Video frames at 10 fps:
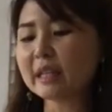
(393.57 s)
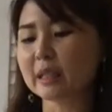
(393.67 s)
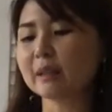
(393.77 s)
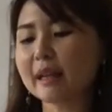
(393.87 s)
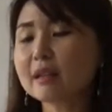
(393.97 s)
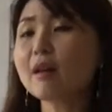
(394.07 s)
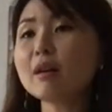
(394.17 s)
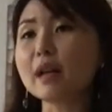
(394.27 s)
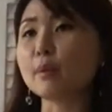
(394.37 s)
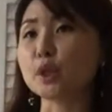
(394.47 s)
So later
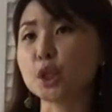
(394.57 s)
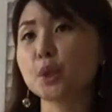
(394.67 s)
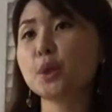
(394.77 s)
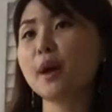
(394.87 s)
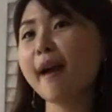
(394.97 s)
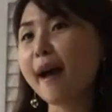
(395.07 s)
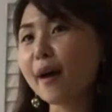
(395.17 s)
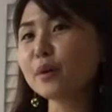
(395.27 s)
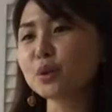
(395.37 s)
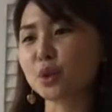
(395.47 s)
on, I will show you
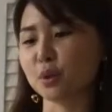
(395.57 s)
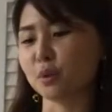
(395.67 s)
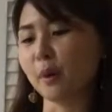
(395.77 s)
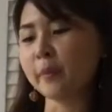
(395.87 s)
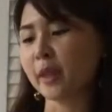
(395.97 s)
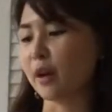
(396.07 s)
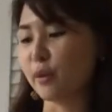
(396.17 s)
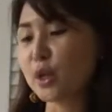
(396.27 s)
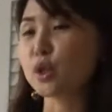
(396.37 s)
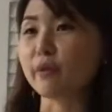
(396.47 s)
how to
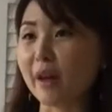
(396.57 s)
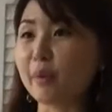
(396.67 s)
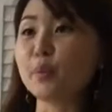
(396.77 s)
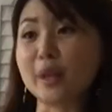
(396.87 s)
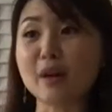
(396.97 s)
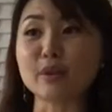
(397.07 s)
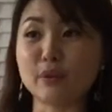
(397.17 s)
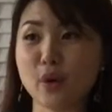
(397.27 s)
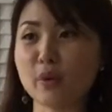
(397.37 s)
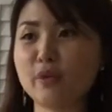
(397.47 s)
arrange the flower without the
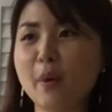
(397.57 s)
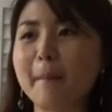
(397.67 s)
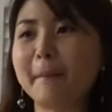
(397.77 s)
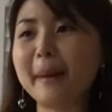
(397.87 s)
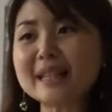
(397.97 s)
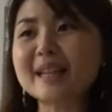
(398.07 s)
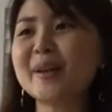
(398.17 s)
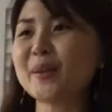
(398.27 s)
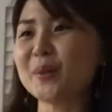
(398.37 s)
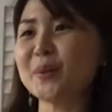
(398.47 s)
floral foam, but
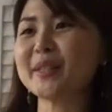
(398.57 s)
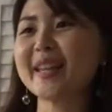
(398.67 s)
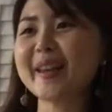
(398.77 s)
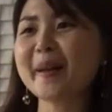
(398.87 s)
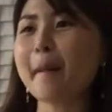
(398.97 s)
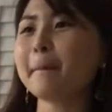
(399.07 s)
using